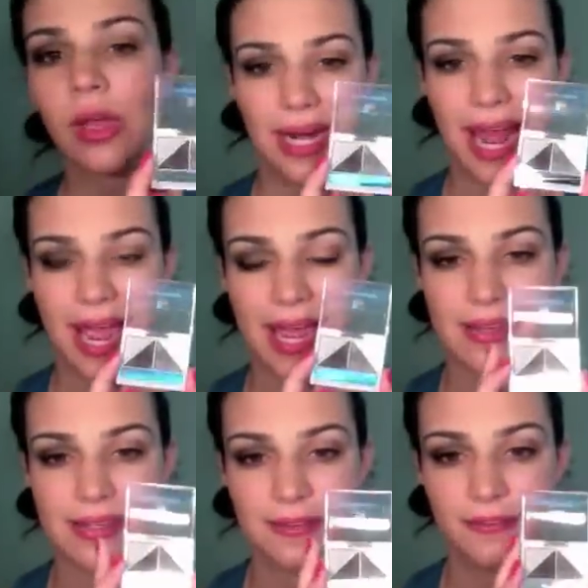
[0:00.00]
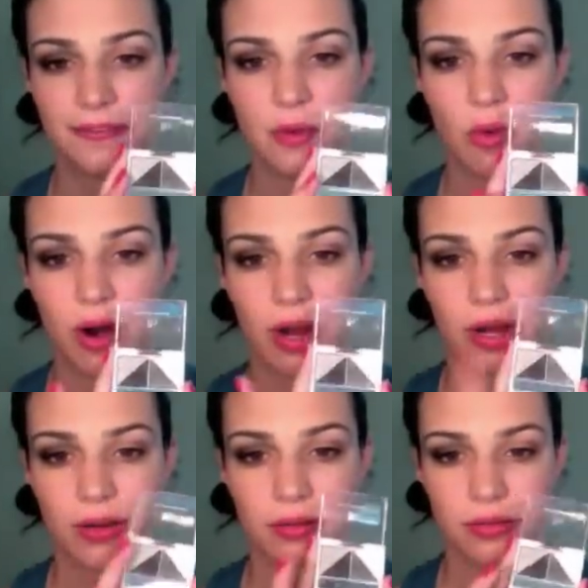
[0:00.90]
It has
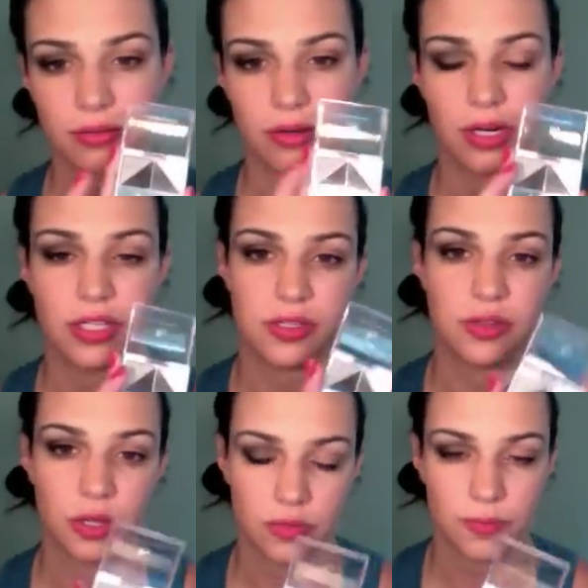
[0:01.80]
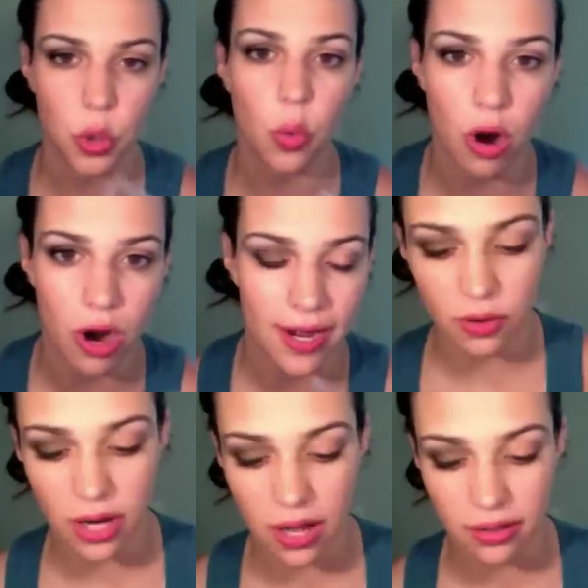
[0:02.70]
it's the quad
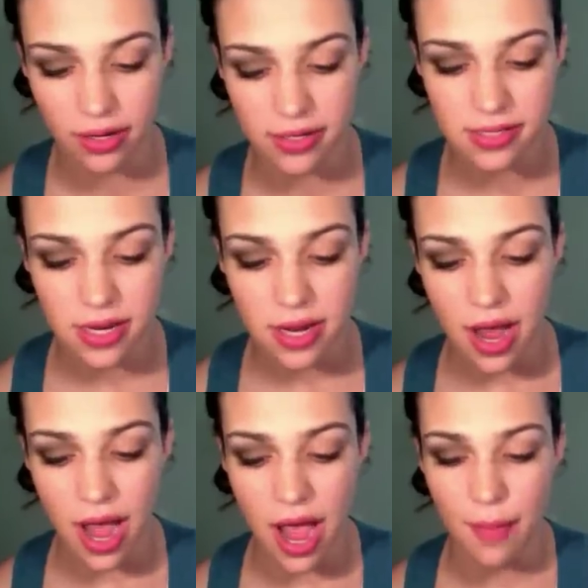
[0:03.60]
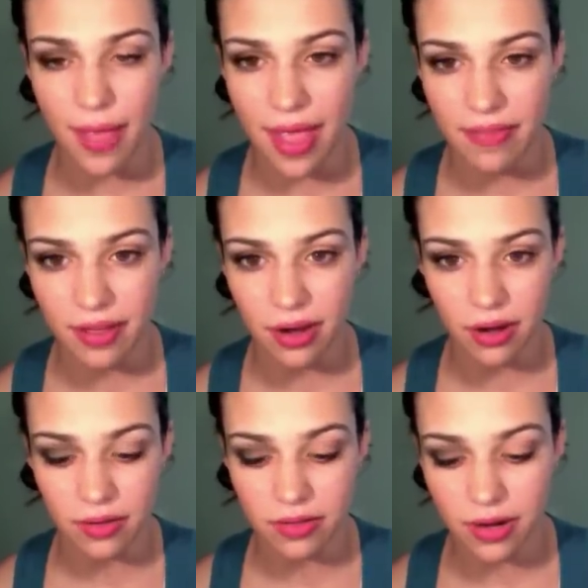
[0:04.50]
colors, and
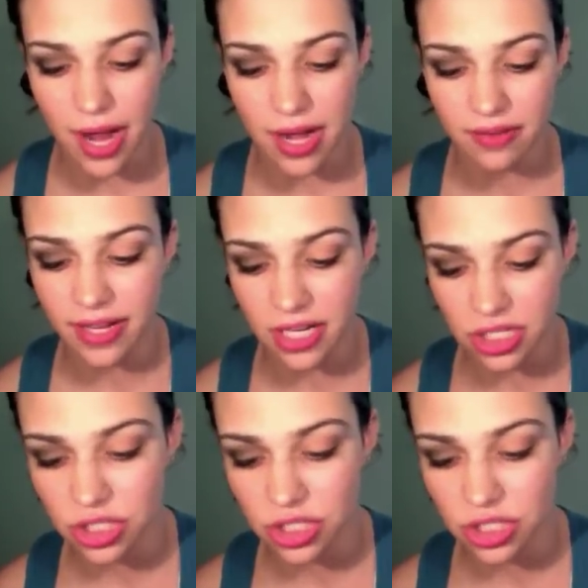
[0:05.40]
they're kind of like